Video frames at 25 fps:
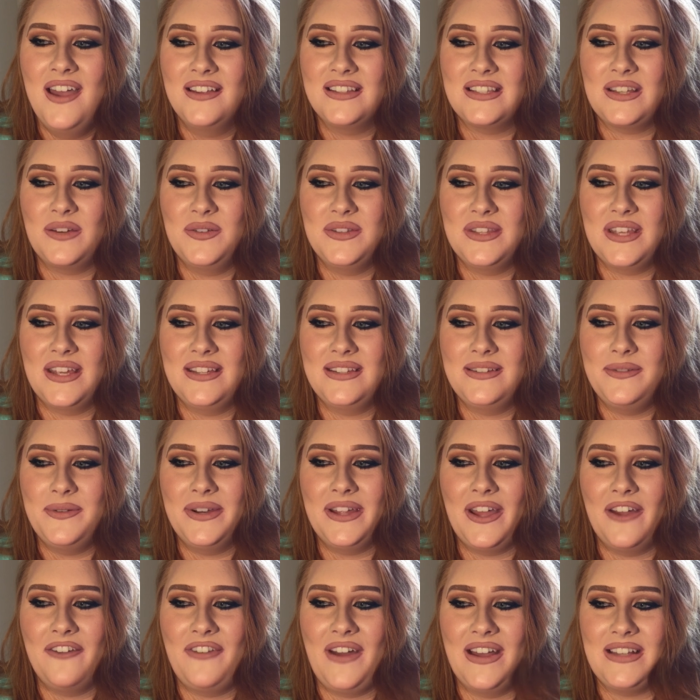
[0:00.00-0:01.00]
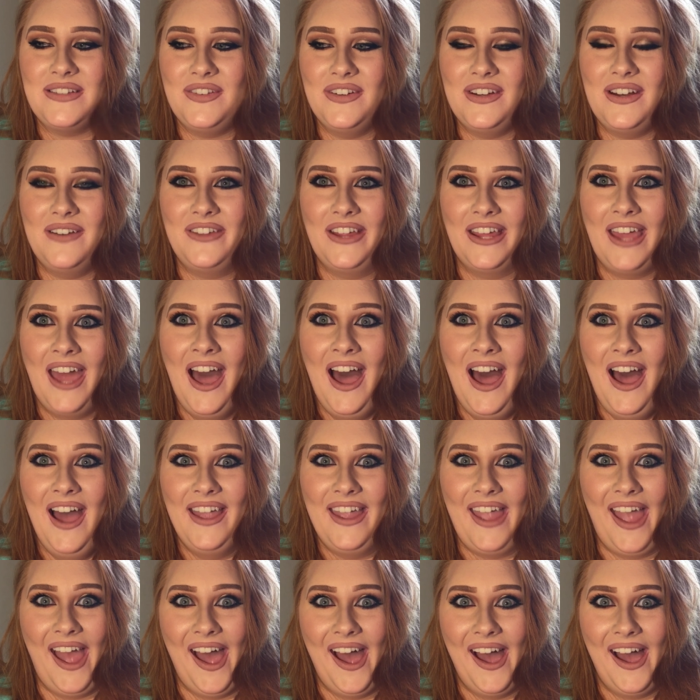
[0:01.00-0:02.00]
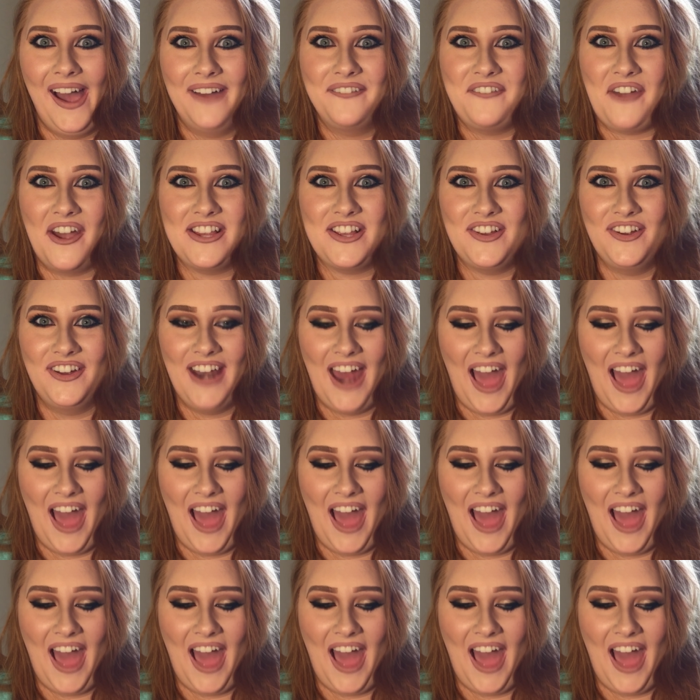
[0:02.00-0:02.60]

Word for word: someone says you wanna get fast food I'm like yeah fast food